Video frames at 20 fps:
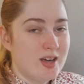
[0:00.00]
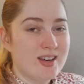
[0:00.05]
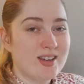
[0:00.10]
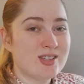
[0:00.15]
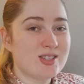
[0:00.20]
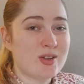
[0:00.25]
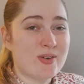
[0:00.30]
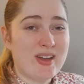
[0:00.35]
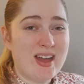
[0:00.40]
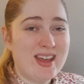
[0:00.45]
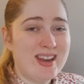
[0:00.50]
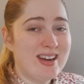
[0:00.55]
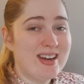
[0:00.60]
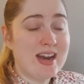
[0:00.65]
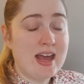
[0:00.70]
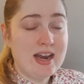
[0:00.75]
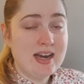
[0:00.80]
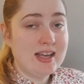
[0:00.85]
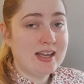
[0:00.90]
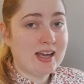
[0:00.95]
So in
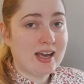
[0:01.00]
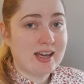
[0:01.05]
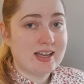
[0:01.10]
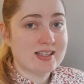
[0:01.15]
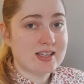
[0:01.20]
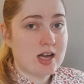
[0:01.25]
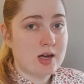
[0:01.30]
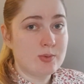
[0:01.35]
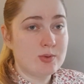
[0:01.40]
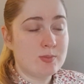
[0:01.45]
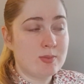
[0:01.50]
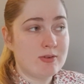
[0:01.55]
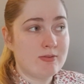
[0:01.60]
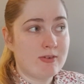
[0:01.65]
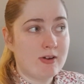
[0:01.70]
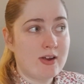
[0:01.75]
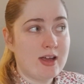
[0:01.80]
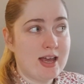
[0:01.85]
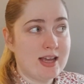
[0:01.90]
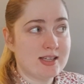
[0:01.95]
any case, I would be
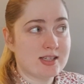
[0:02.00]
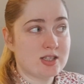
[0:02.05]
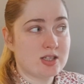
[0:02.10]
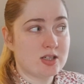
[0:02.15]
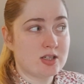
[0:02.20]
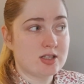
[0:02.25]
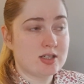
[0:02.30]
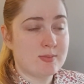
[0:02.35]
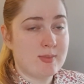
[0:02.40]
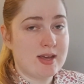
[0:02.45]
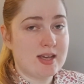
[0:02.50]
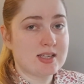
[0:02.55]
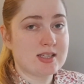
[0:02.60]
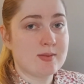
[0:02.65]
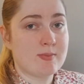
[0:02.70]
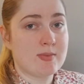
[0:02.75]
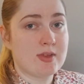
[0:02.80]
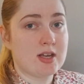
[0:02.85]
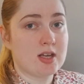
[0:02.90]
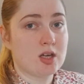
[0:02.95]
very hesitant to make
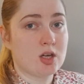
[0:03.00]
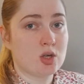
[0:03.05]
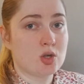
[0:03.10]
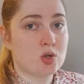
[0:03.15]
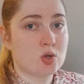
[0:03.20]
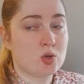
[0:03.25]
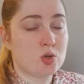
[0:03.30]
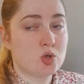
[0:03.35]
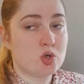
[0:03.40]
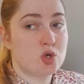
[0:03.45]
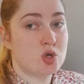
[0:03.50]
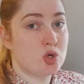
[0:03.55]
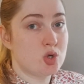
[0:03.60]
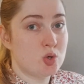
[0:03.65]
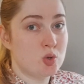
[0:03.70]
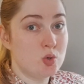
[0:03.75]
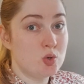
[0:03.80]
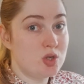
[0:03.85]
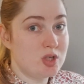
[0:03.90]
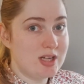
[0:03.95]
something
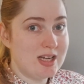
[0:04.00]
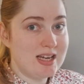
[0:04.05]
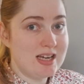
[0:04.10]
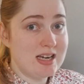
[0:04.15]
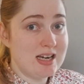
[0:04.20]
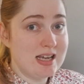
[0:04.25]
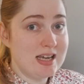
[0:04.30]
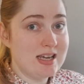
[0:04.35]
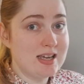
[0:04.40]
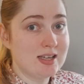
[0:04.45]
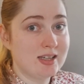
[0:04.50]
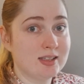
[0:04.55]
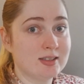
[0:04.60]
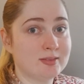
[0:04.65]
too teeny.